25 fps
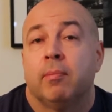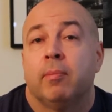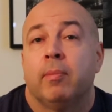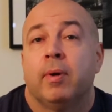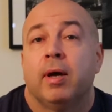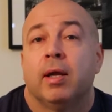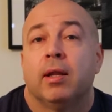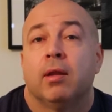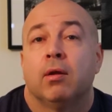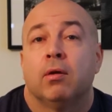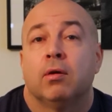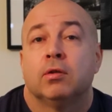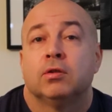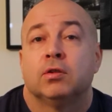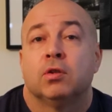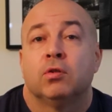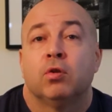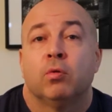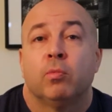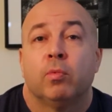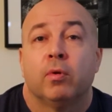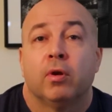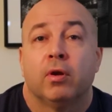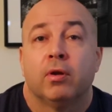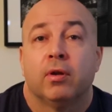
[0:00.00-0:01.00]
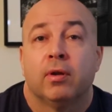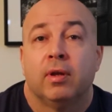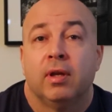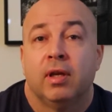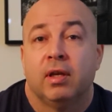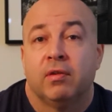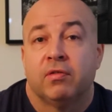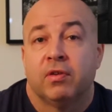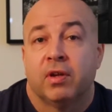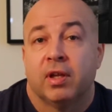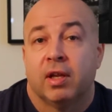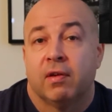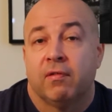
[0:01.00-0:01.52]
but also to plot
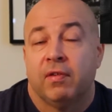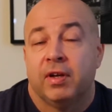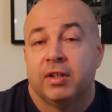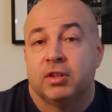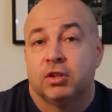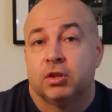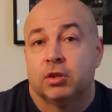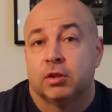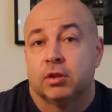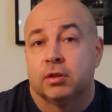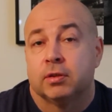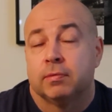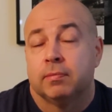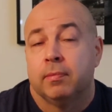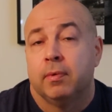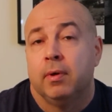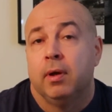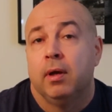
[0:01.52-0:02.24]
different adventures